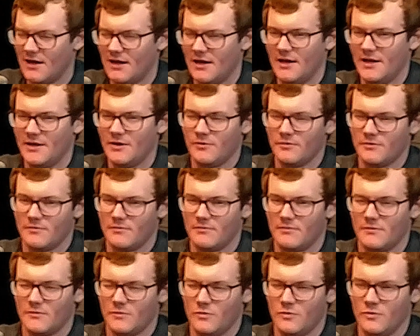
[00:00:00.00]
I don't
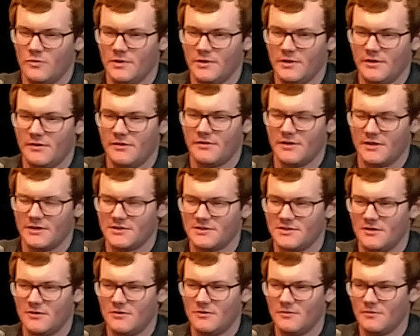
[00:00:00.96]
really think
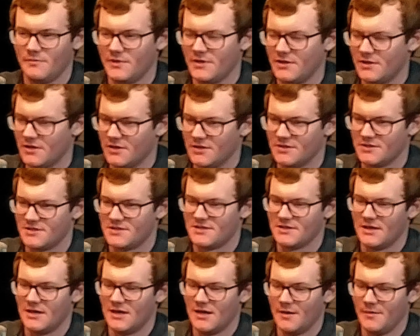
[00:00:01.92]
so because
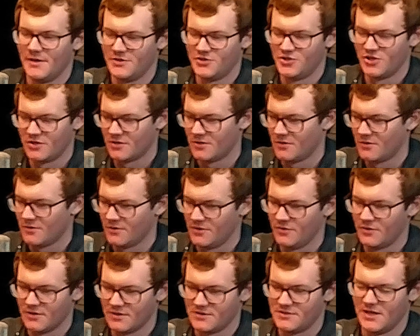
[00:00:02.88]
in general,
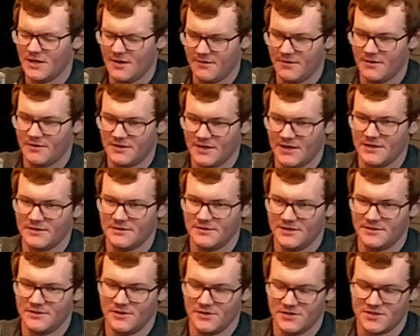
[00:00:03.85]
you could say
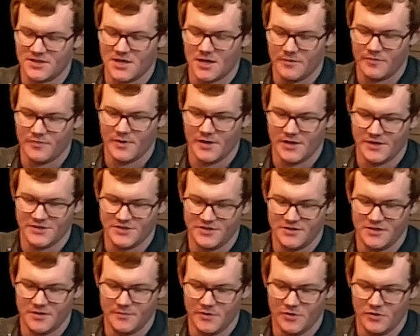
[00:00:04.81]
that does compromise
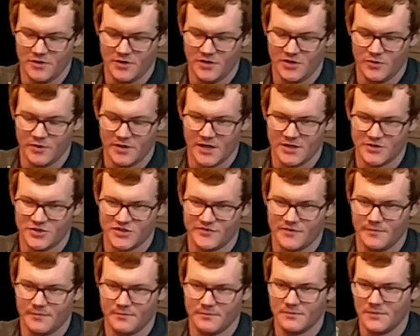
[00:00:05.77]
the immunity you get just
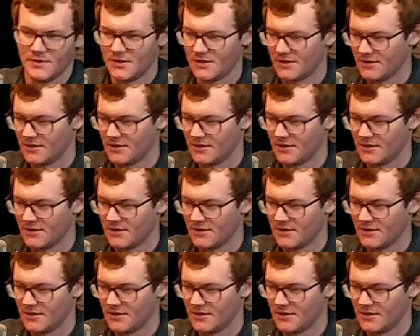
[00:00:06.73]
from